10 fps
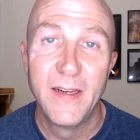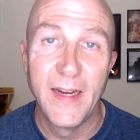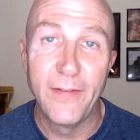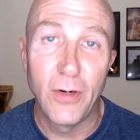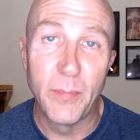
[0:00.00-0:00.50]

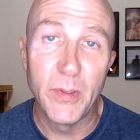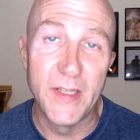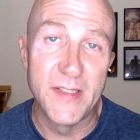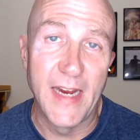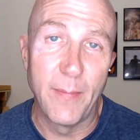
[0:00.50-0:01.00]
I've already put
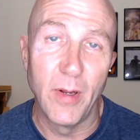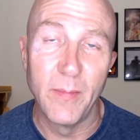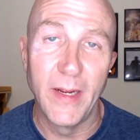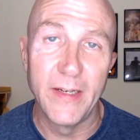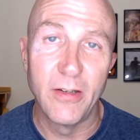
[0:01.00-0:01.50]
this app on
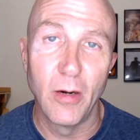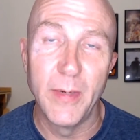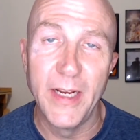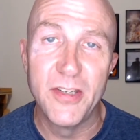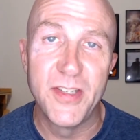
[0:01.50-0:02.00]
my Garmin
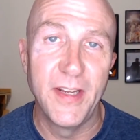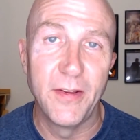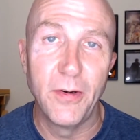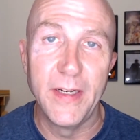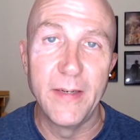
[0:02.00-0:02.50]
Edge ten
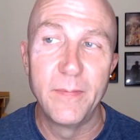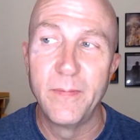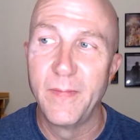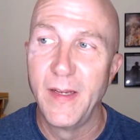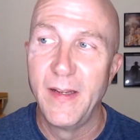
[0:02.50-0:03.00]
thirty,
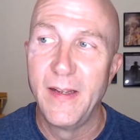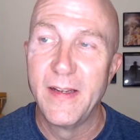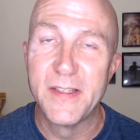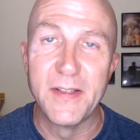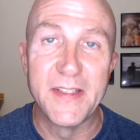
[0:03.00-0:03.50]

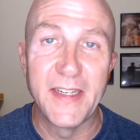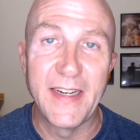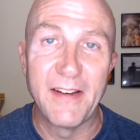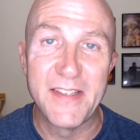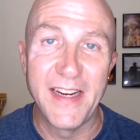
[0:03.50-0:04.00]
so let's take it
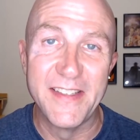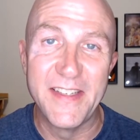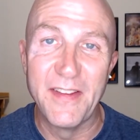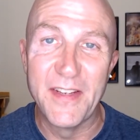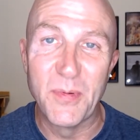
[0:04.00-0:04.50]
outside and see
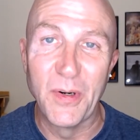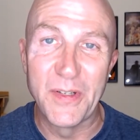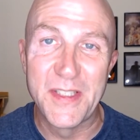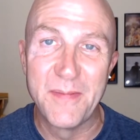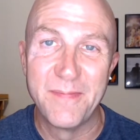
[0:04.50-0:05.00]
how this
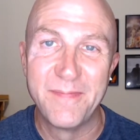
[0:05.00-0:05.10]
works.